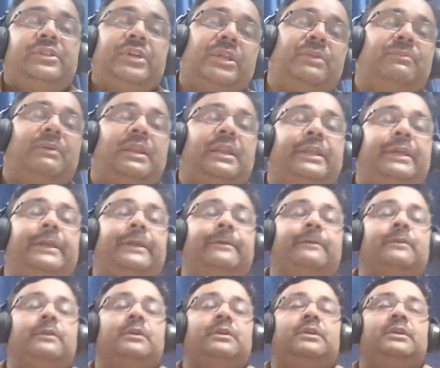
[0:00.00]
then only
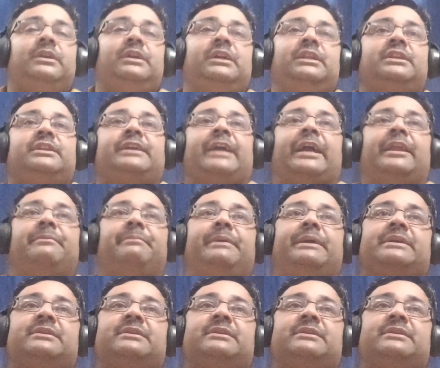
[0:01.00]
it can be